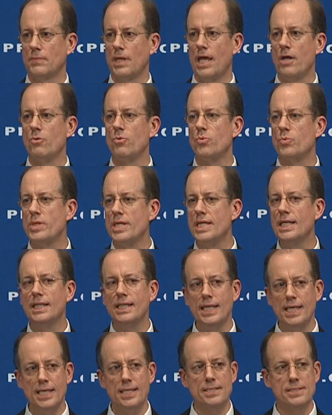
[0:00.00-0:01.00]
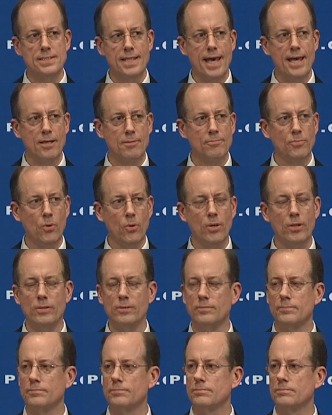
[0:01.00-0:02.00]
It really is that
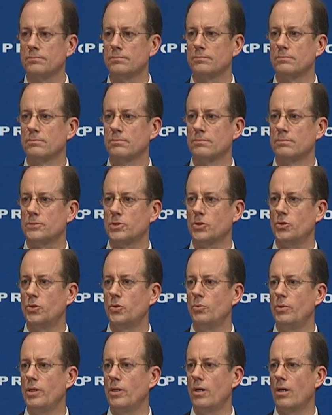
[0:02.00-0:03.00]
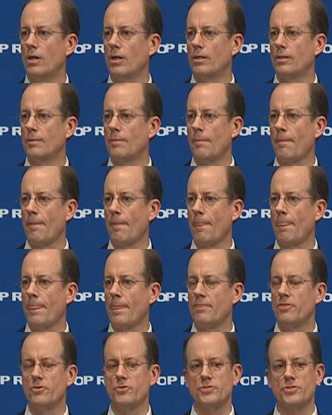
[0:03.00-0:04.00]
important to who we are.
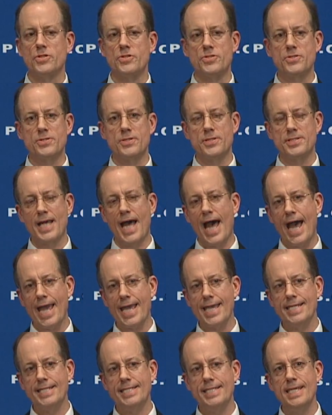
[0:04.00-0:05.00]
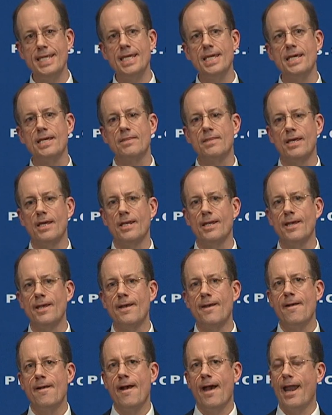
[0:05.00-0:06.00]
There's this, this idea that,
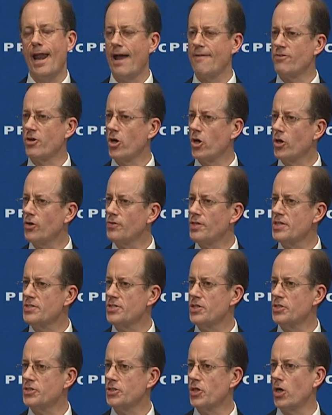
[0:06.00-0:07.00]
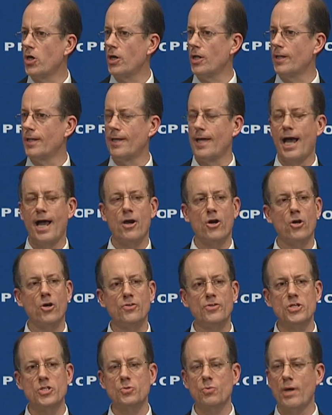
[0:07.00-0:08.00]
and I've heard this internally, I
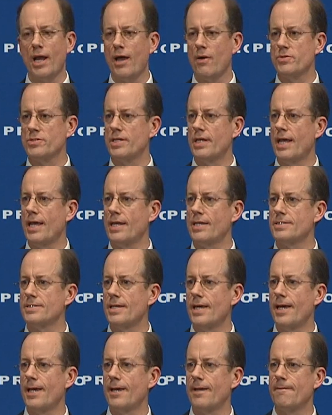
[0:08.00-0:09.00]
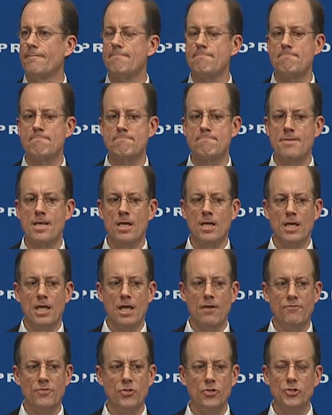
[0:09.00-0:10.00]
heard this when I was at NSA.
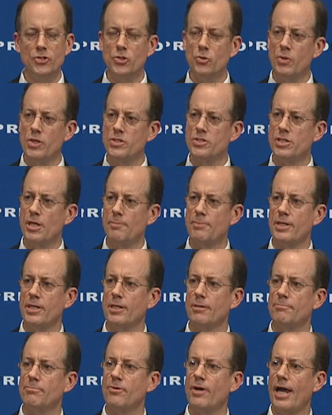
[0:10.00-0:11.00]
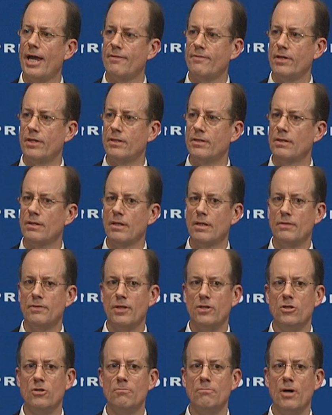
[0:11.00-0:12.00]
If you're doing something in private,
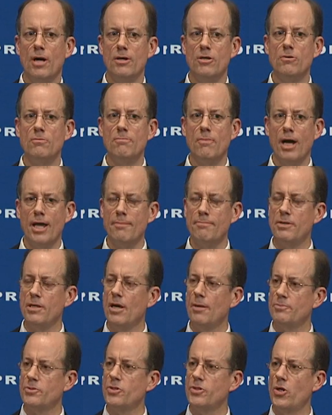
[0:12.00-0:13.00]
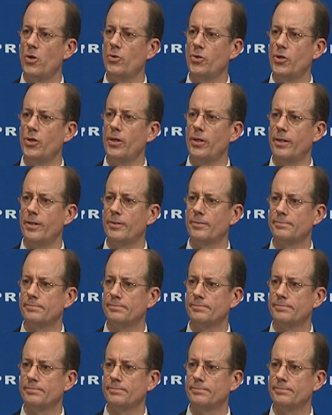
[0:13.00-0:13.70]
then you, mu- you might be up to no good.